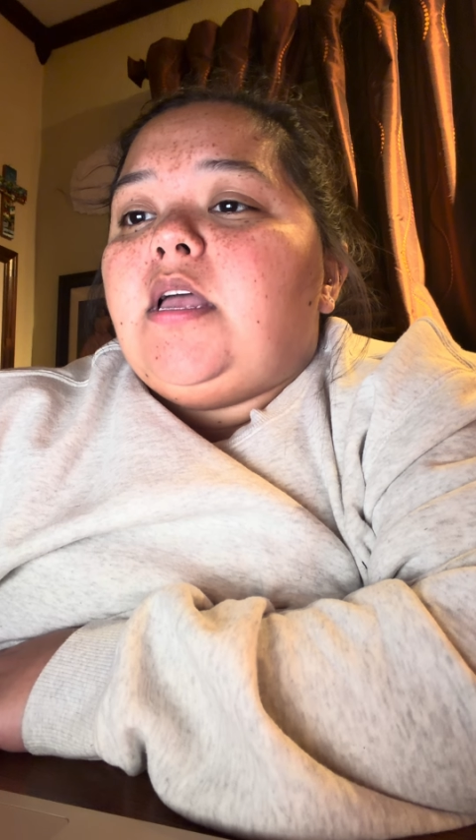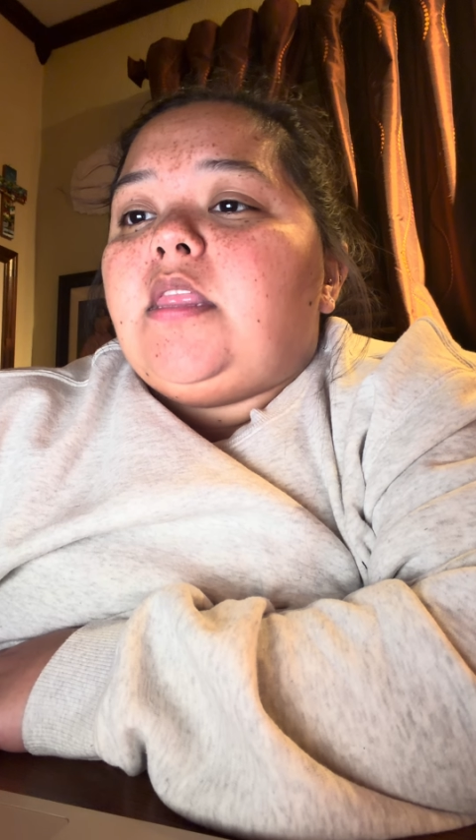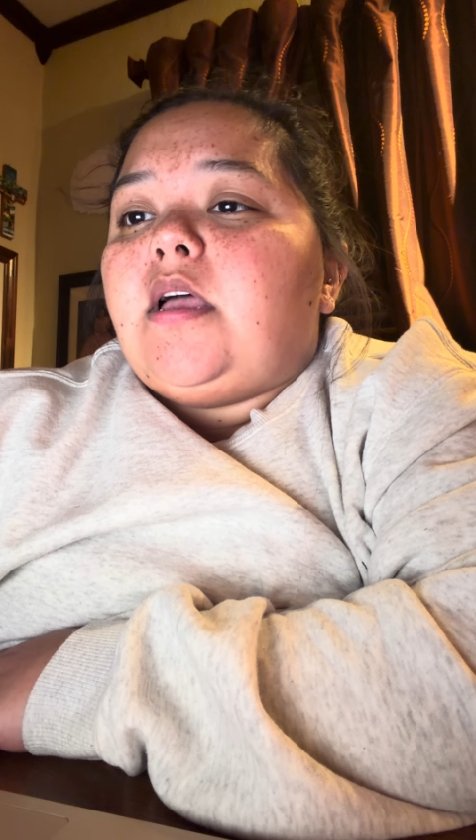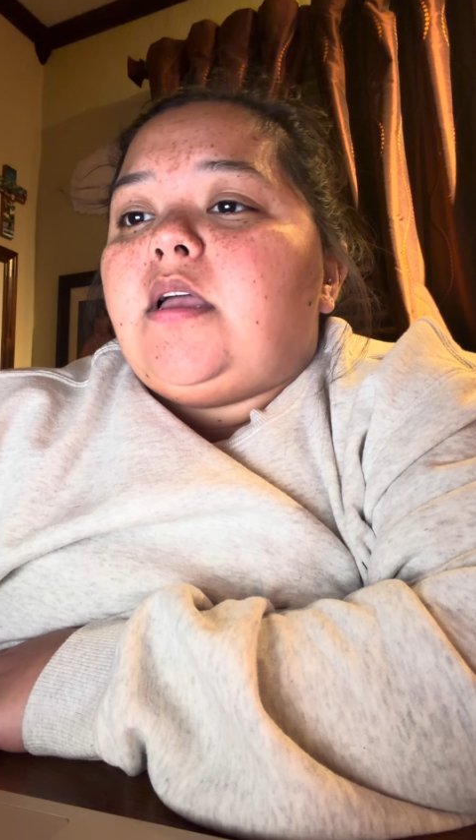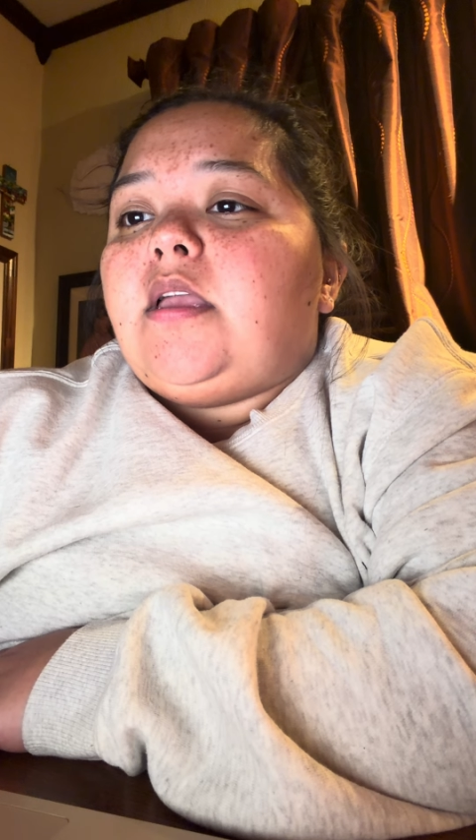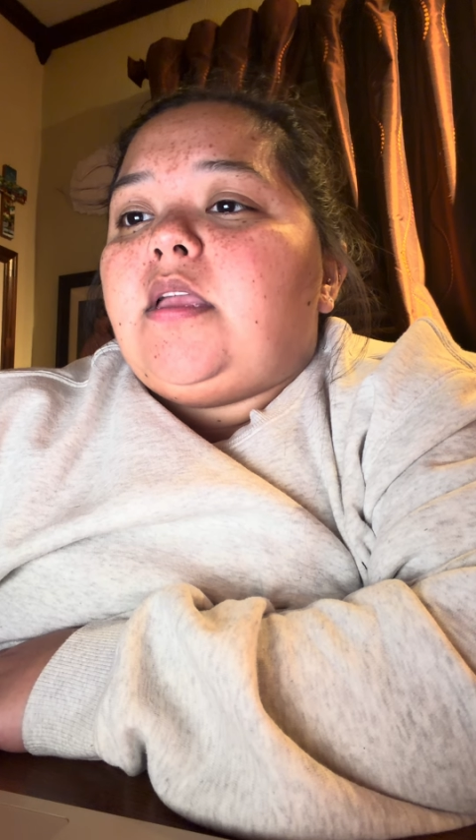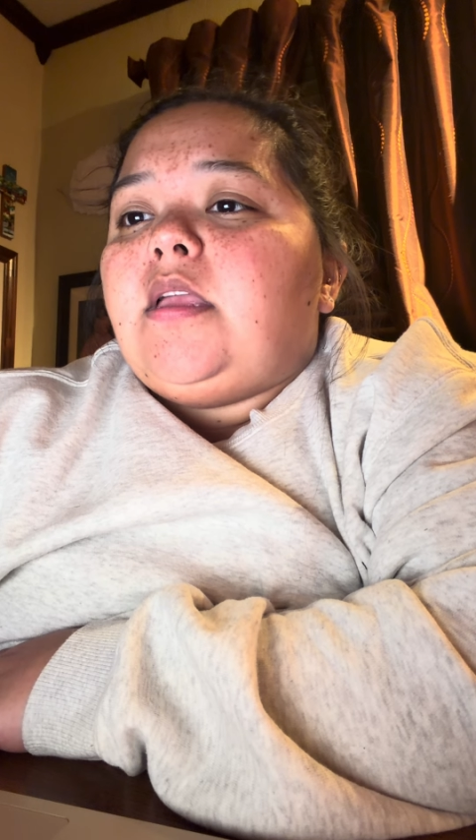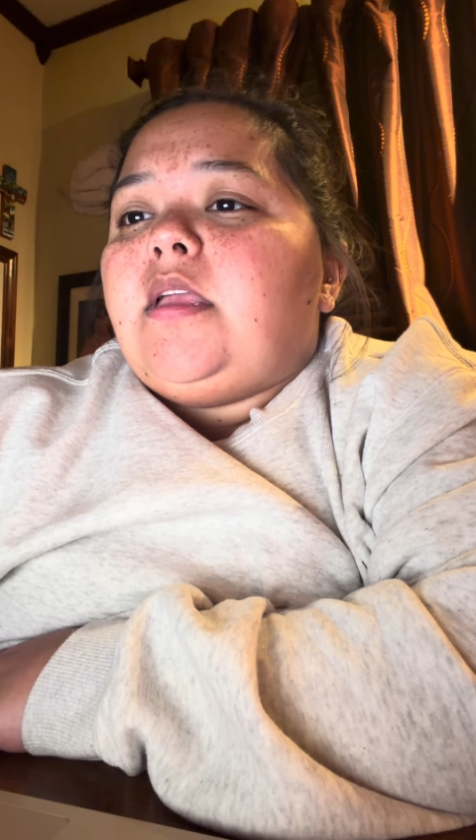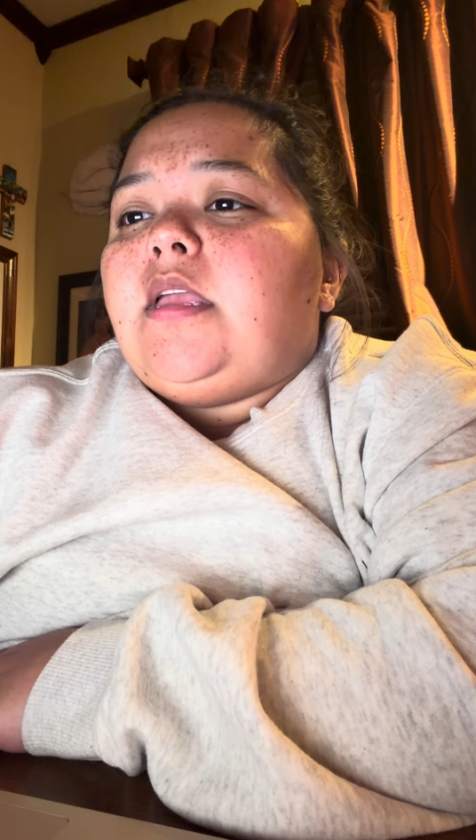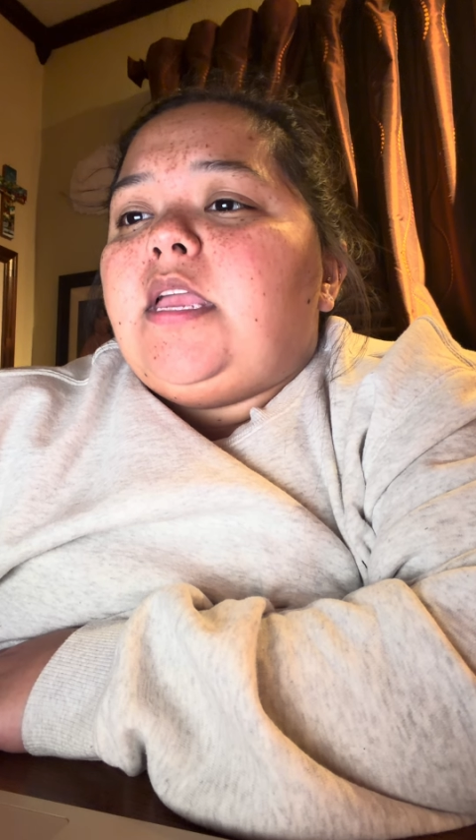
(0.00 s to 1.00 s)
not
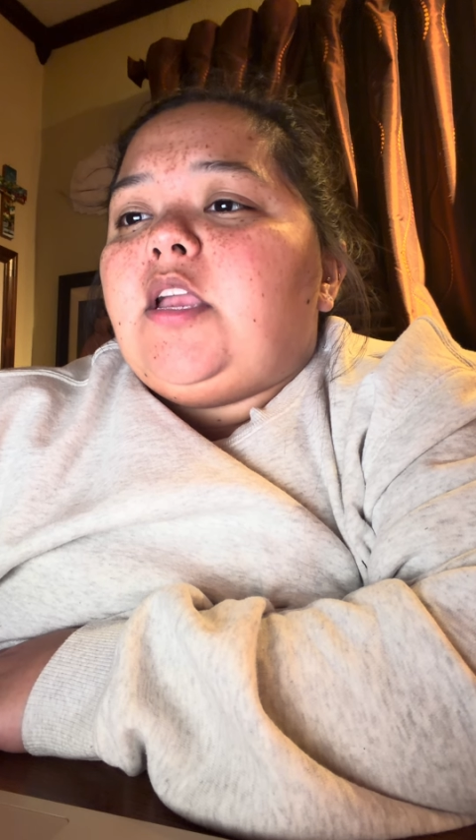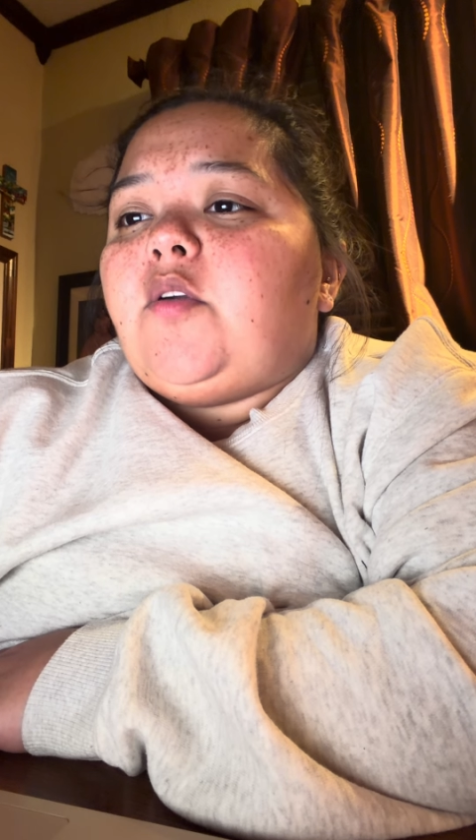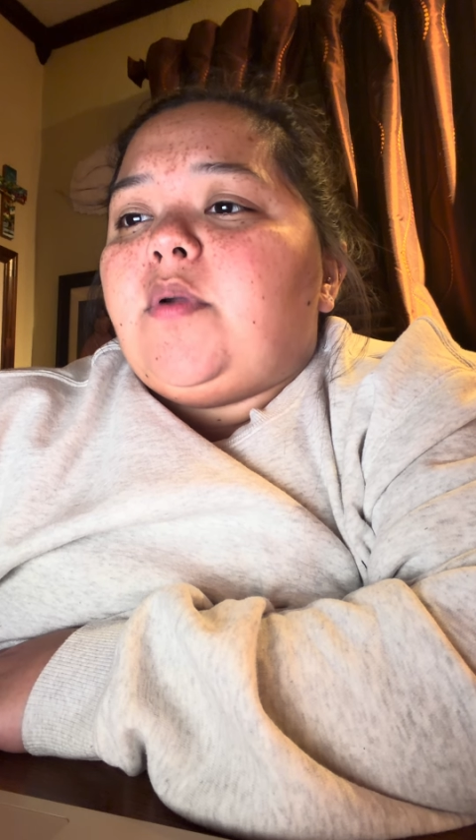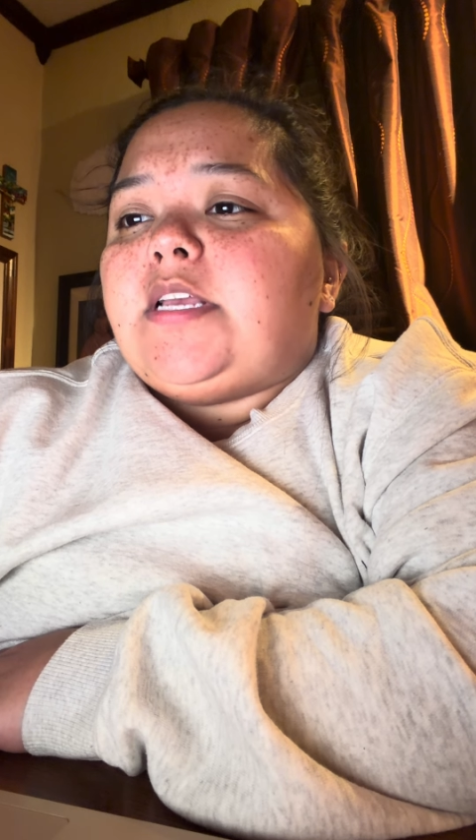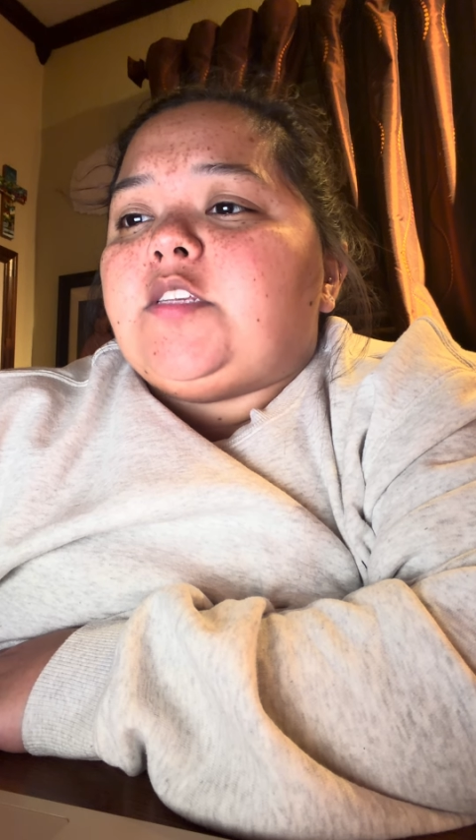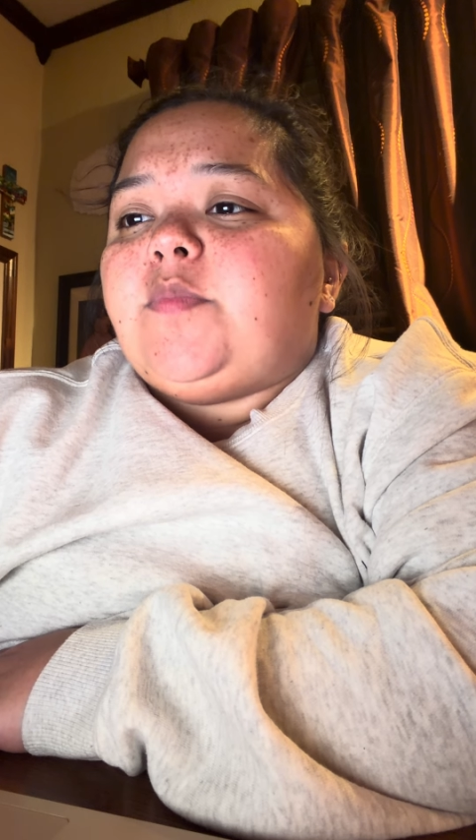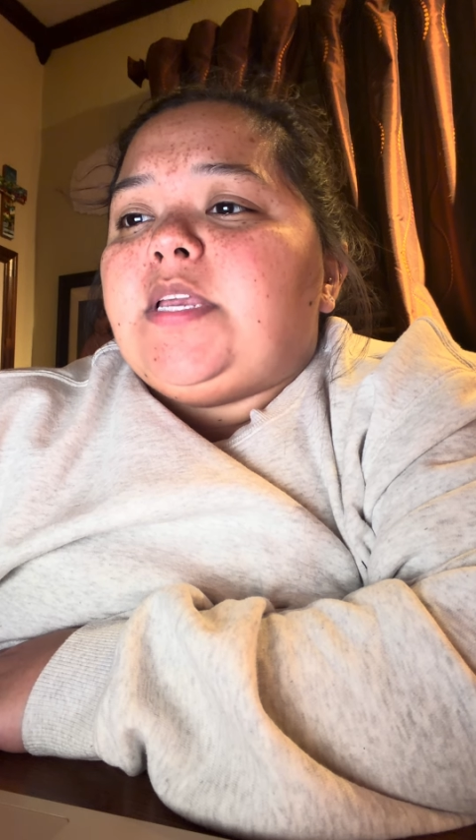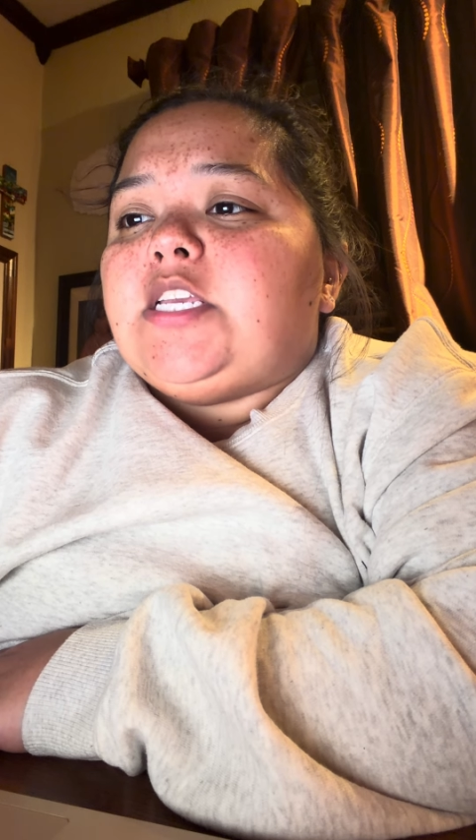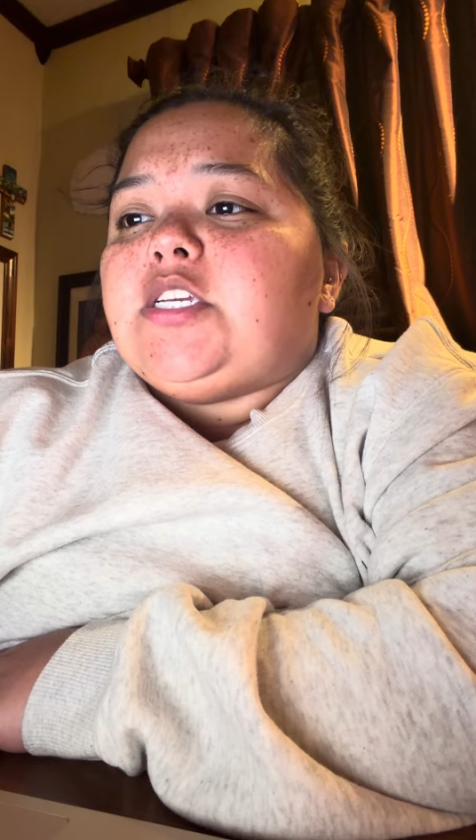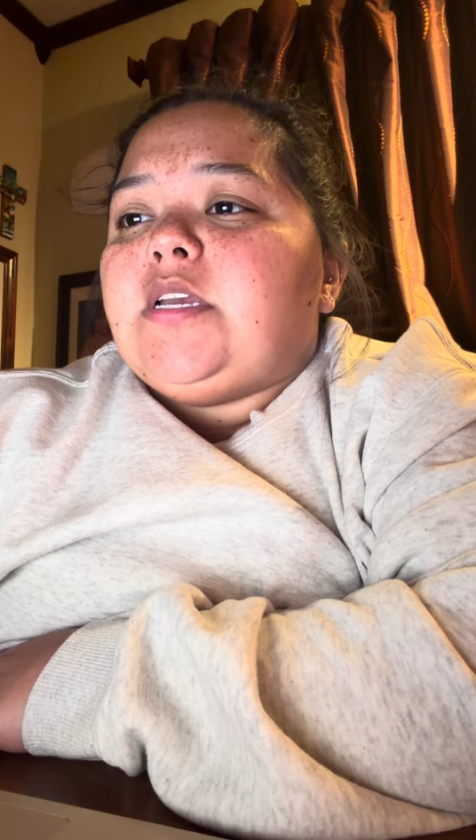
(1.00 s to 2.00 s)
incorrect
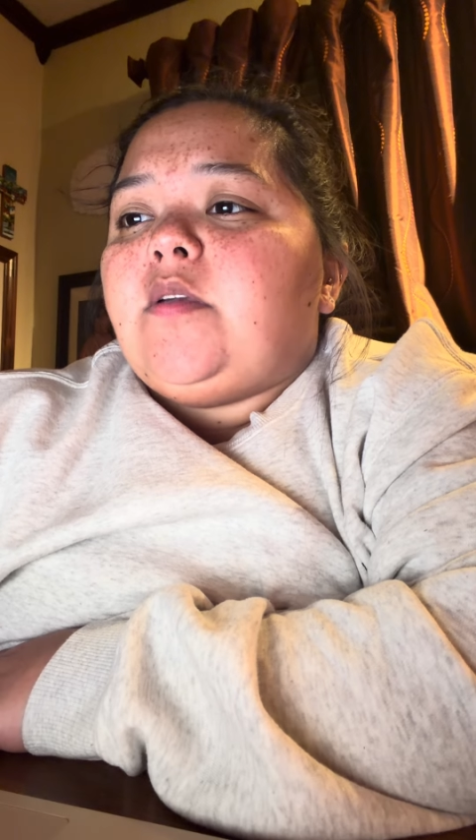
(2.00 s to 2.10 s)
speech.